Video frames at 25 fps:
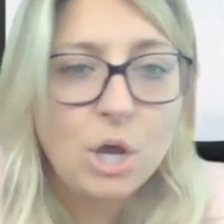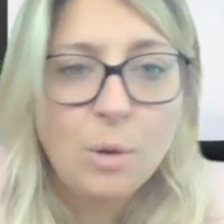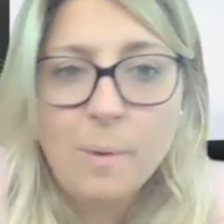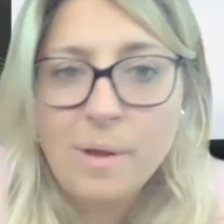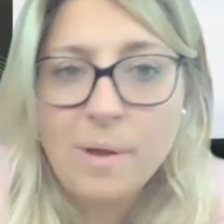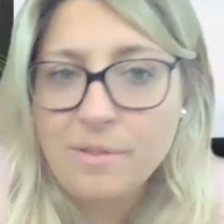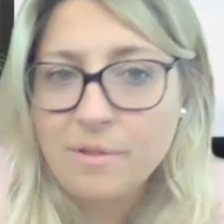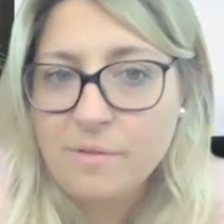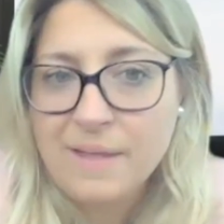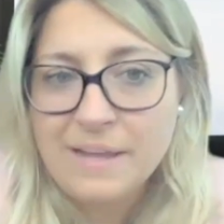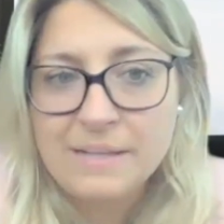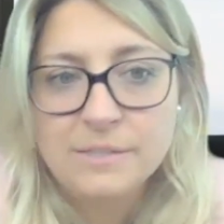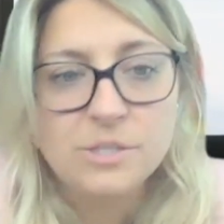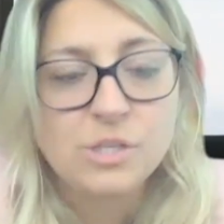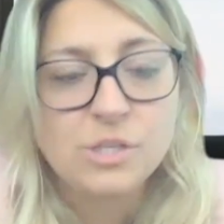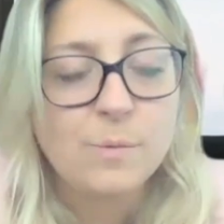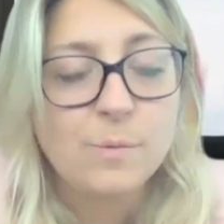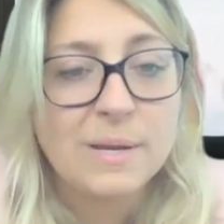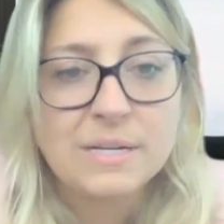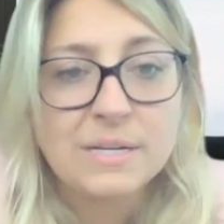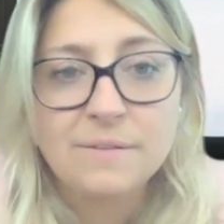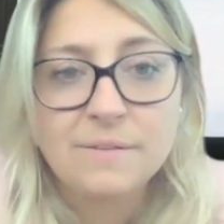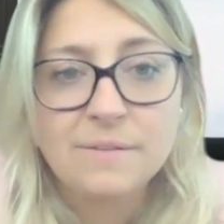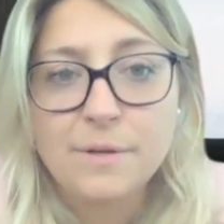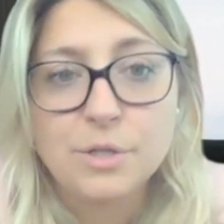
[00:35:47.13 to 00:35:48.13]
whether that's
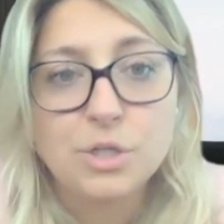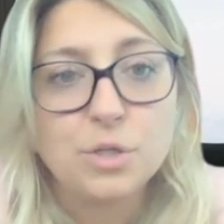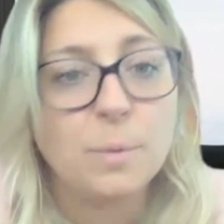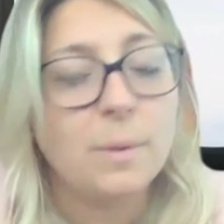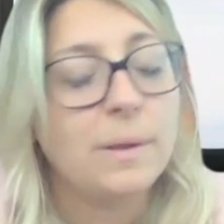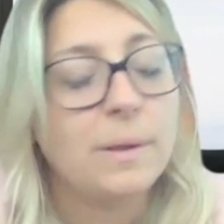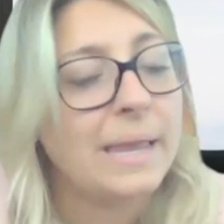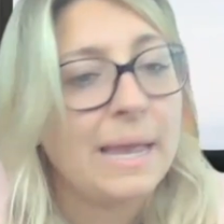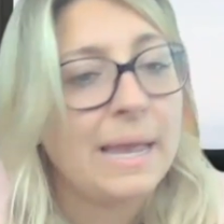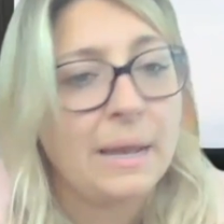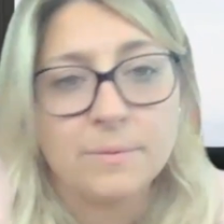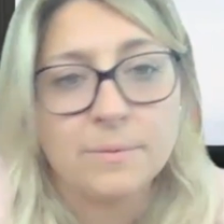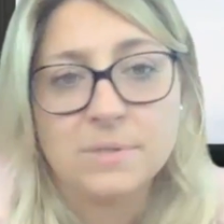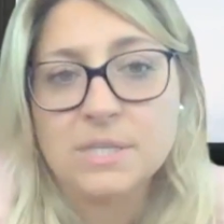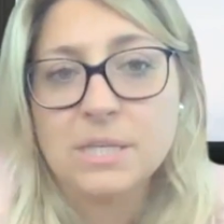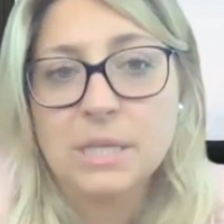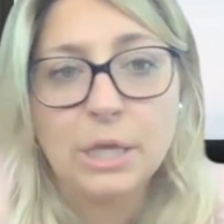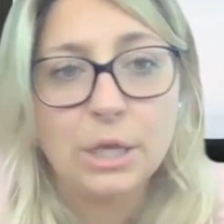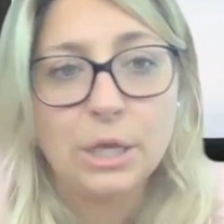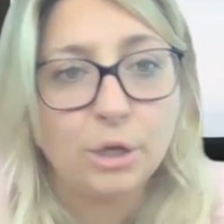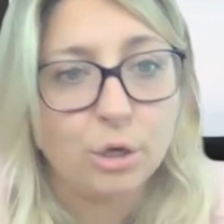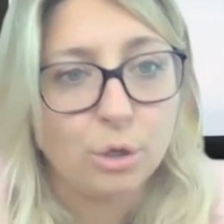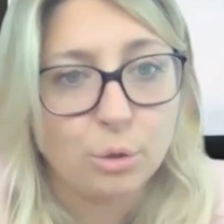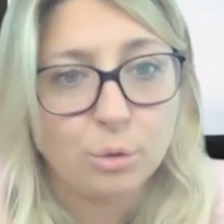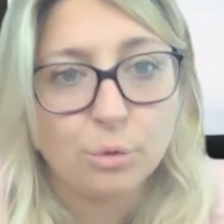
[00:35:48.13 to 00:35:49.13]
through individual
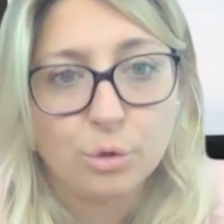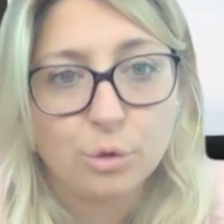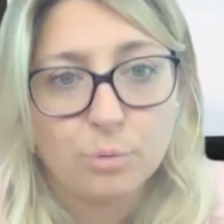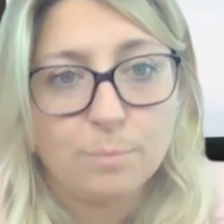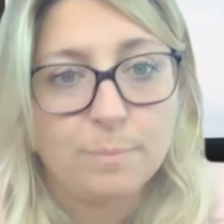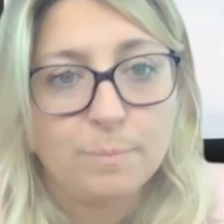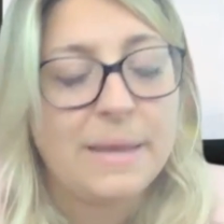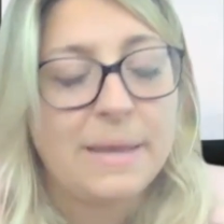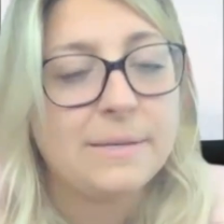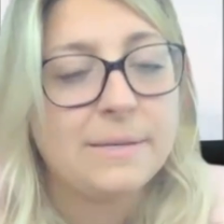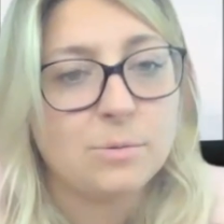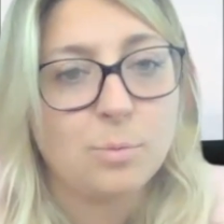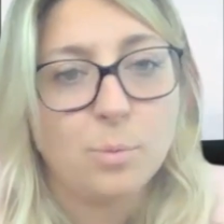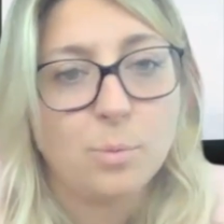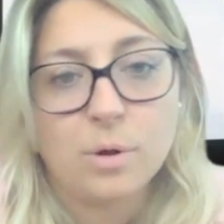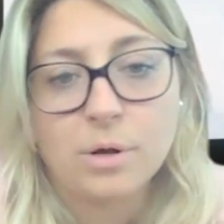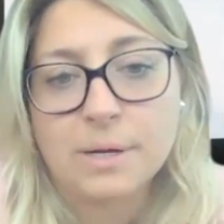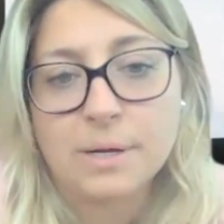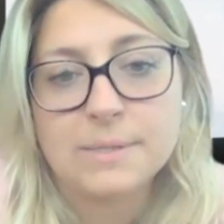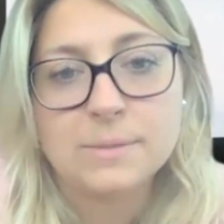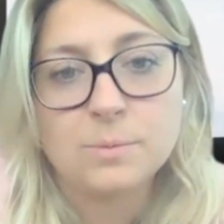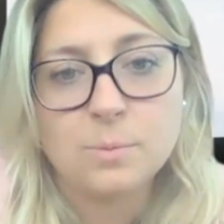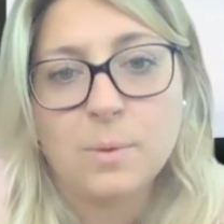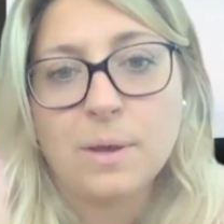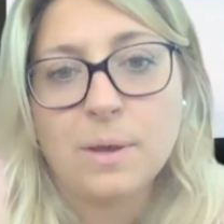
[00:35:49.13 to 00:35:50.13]
counseling or group-based work as